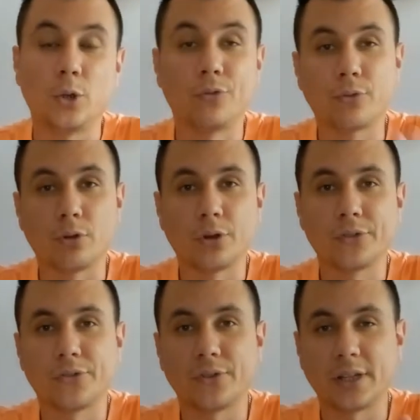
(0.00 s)
of
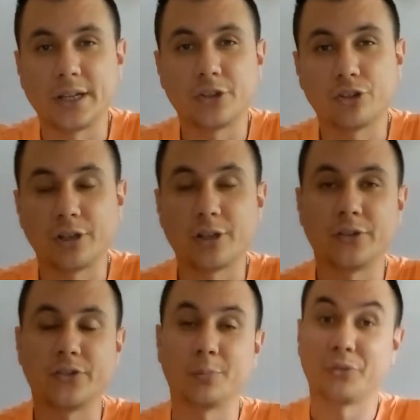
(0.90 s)
course, like,
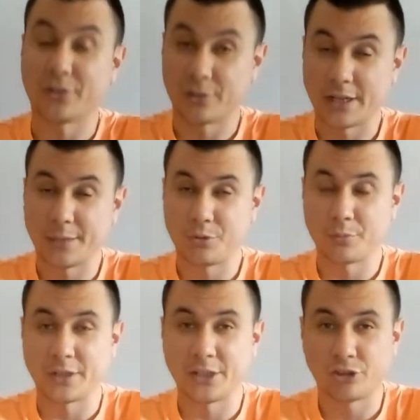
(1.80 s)
share, subscribe to
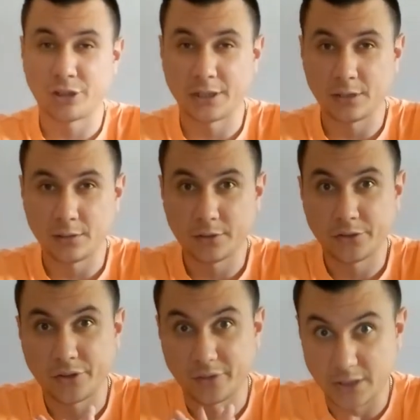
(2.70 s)
my channel
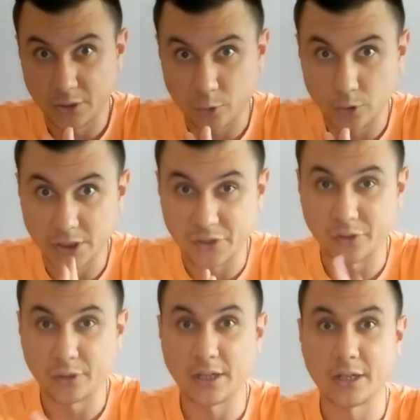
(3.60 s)
Svet
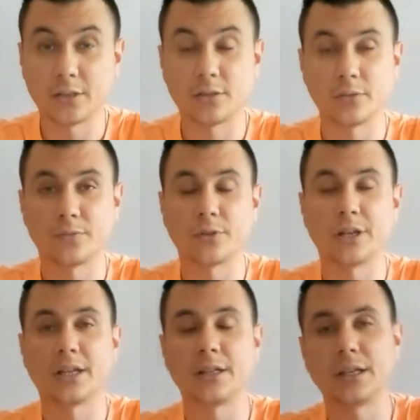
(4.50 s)
Kolekcionara, don't
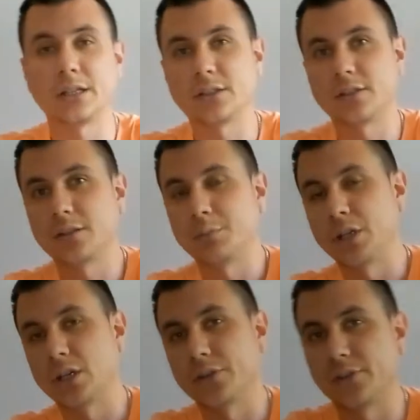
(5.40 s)
forget that,
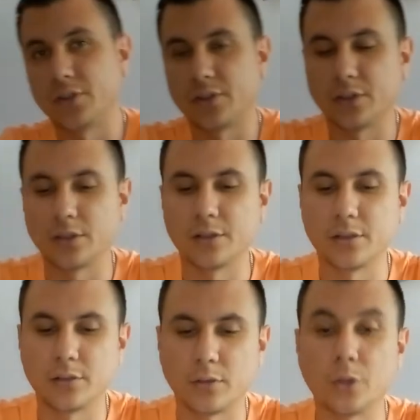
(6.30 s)
because it's
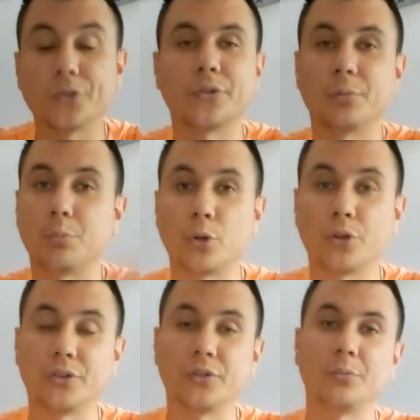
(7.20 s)
uh, also
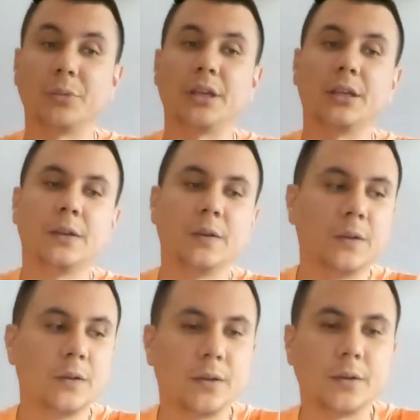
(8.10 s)
important to me
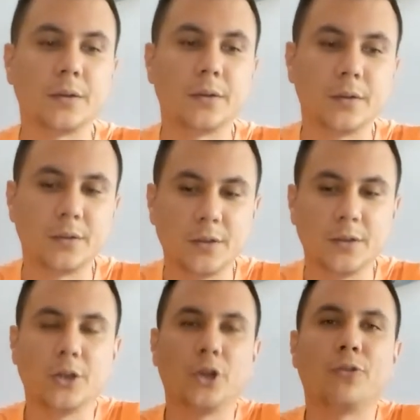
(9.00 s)
uh,
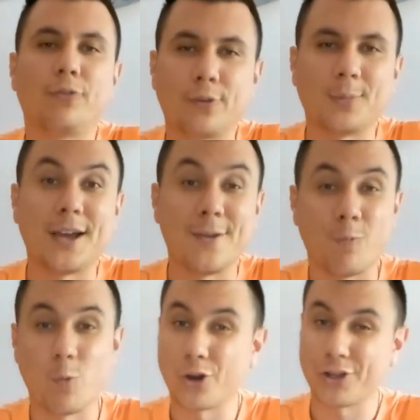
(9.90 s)
for my
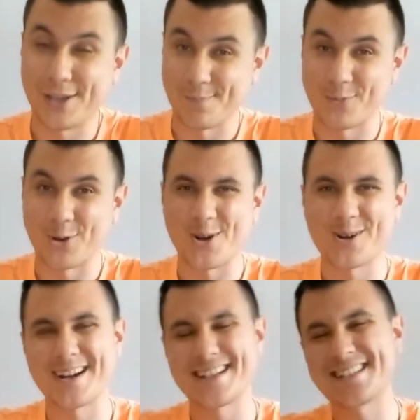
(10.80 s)
work in
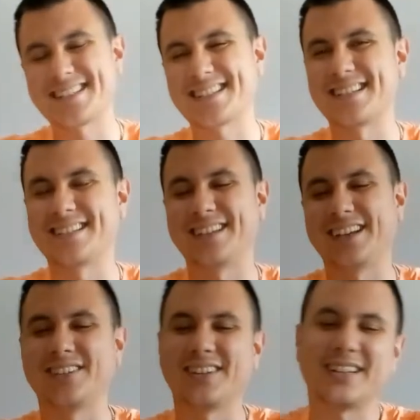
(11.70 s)
progress, the
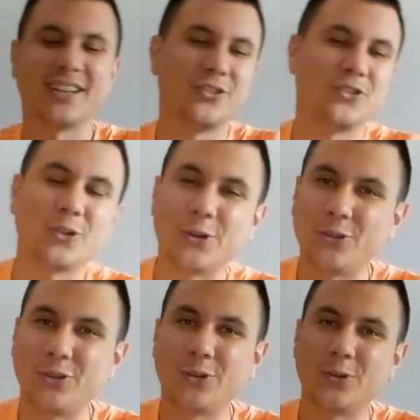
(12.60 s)
things that I
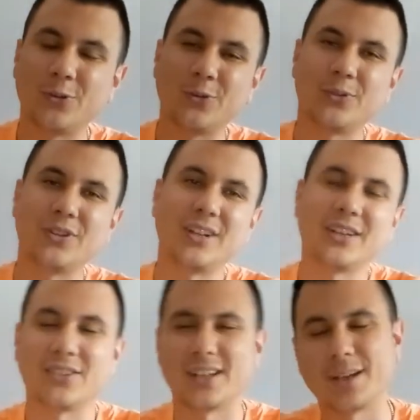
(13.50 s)
showed you, the
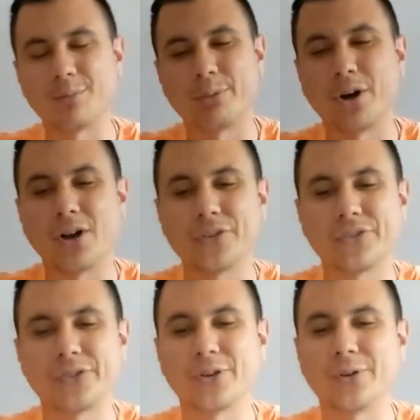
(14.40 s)
things that I bought.
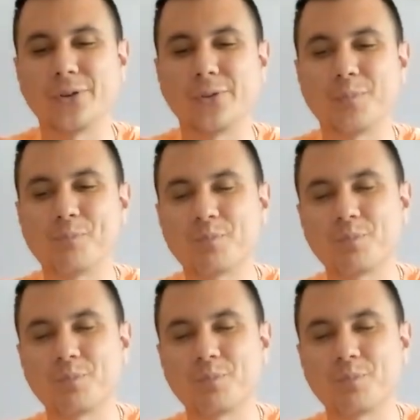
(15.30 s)
So